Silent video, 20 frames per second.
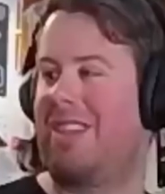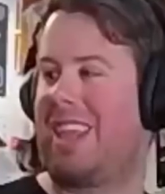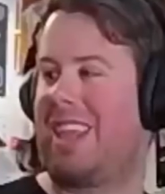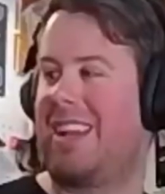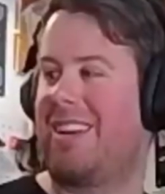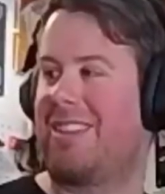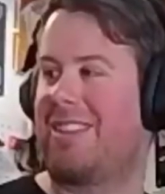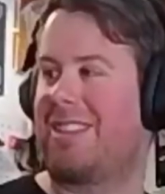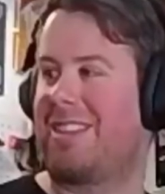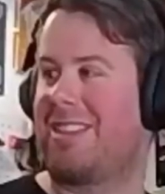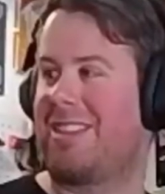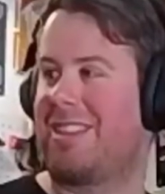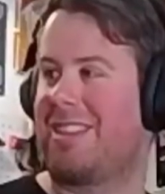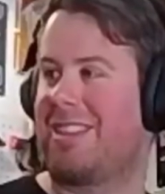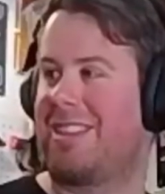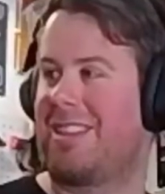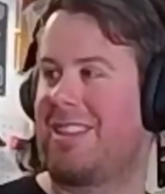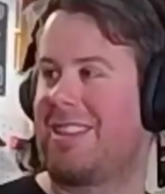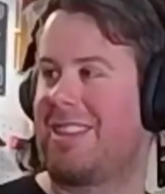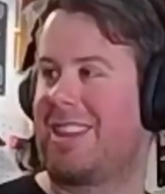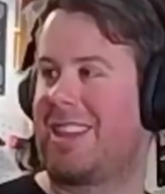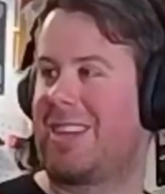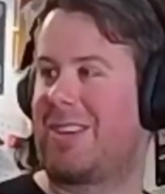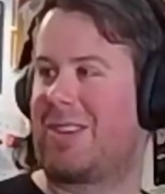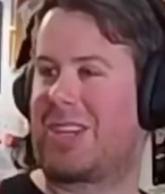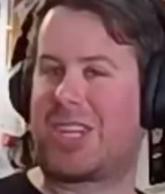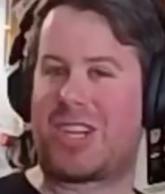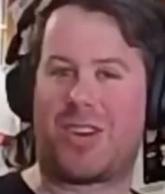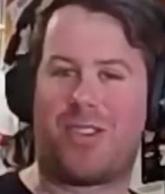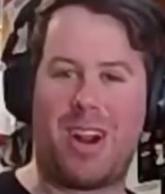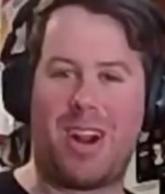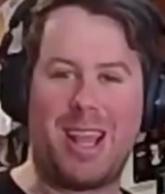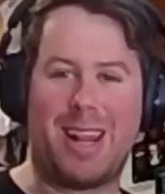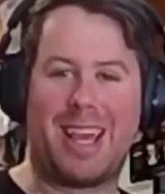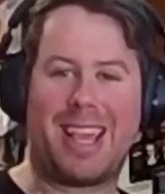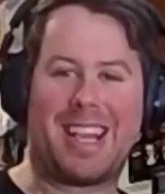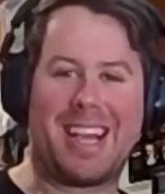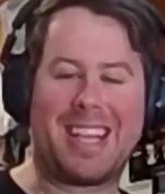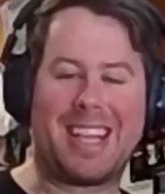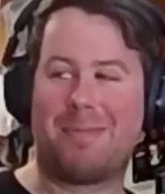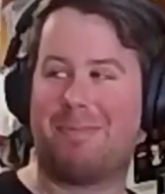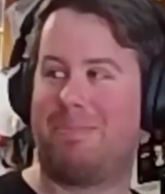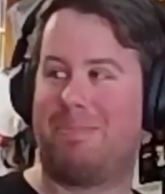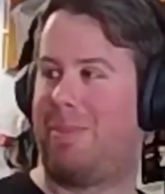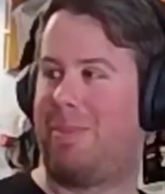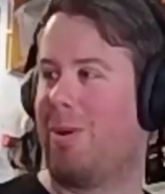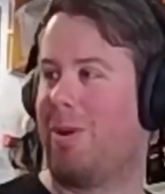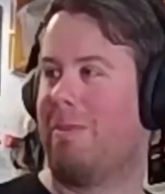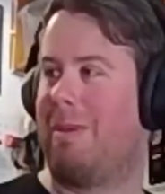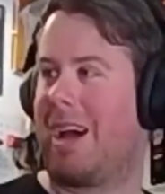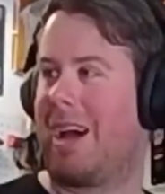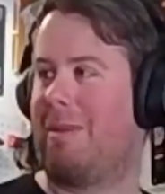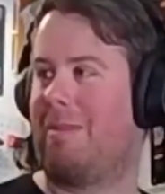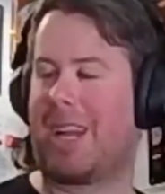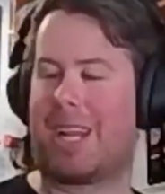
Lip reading: they're like, I could pull them out of my